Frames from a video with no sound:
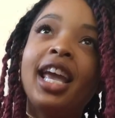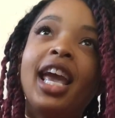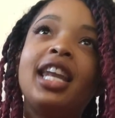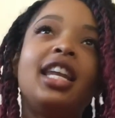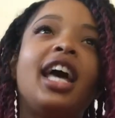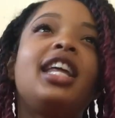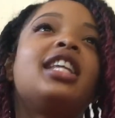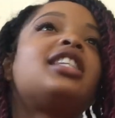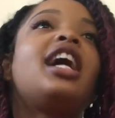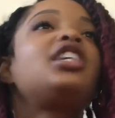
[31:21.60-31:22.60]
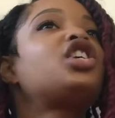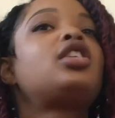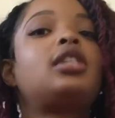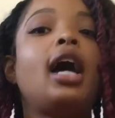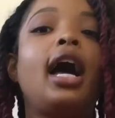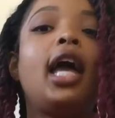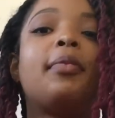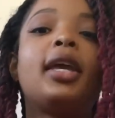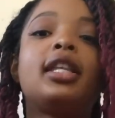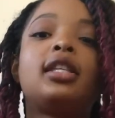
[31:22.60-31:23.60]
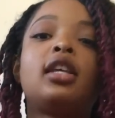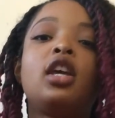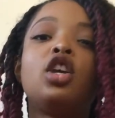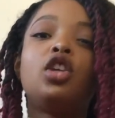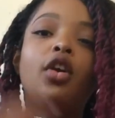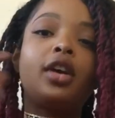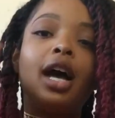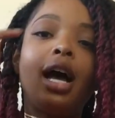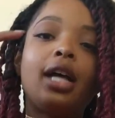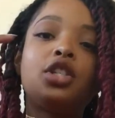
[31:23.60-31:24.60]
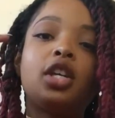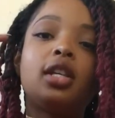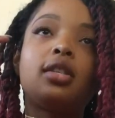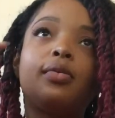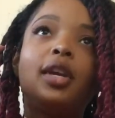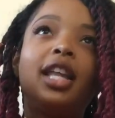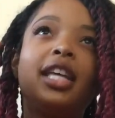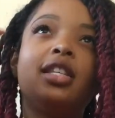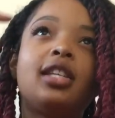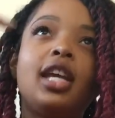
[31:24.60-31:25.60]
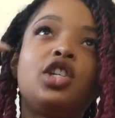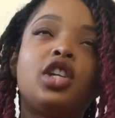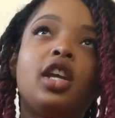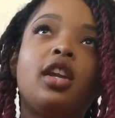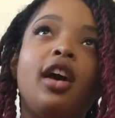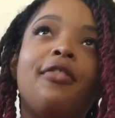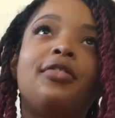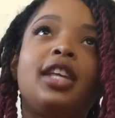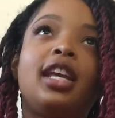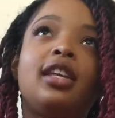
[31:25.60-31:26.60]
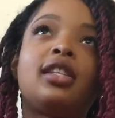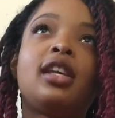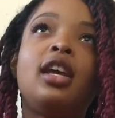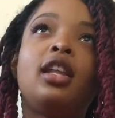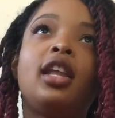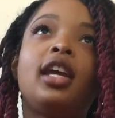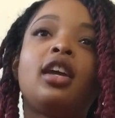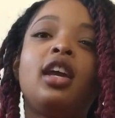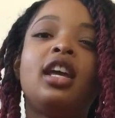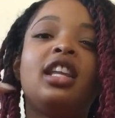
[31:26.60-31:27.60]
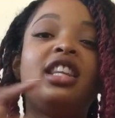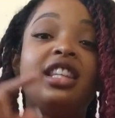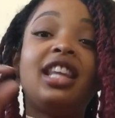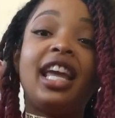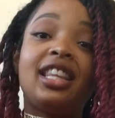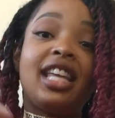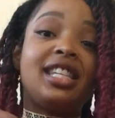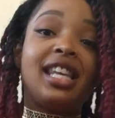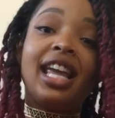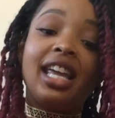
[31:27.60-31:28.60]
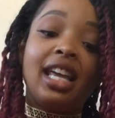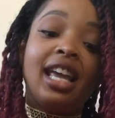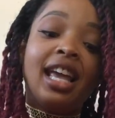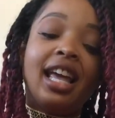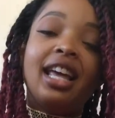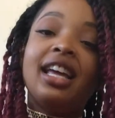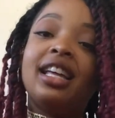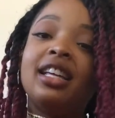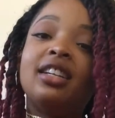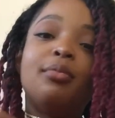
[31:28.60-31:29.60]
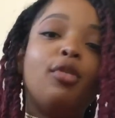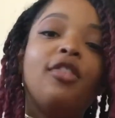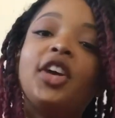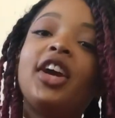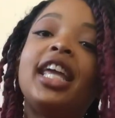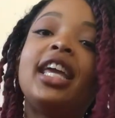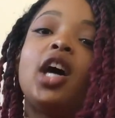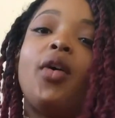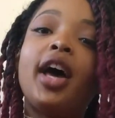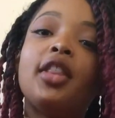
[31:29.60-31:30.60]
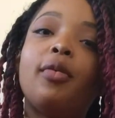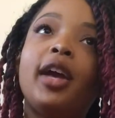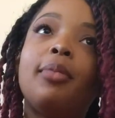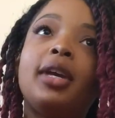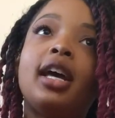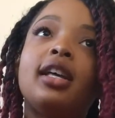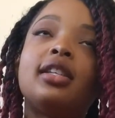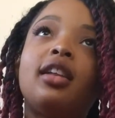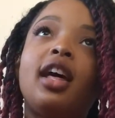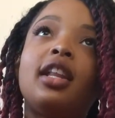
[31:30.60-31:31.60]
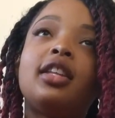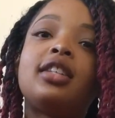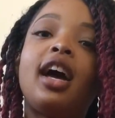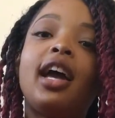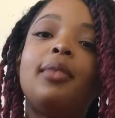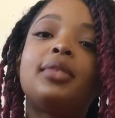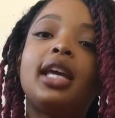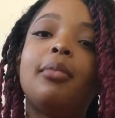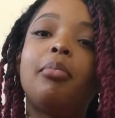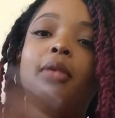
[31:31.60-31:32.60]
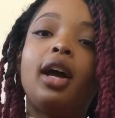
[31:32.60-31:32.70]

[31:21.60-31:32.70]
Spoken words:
it's not just time, it's your conscious realization of things. Like they say, move your ego out of the way, because a lot of the times it